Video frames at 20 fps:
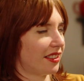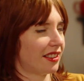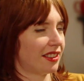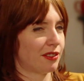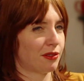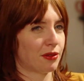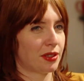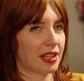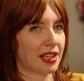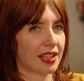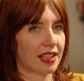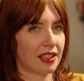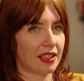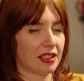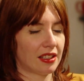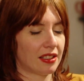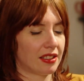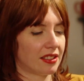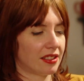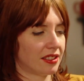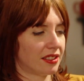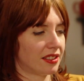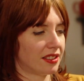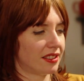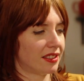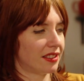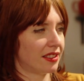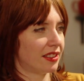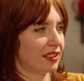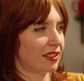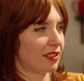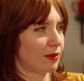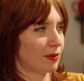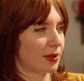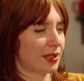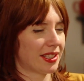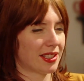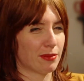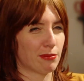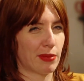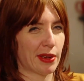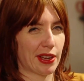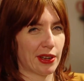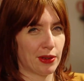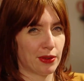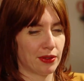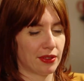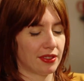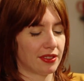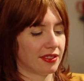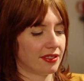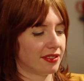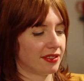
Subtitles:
read what it's about.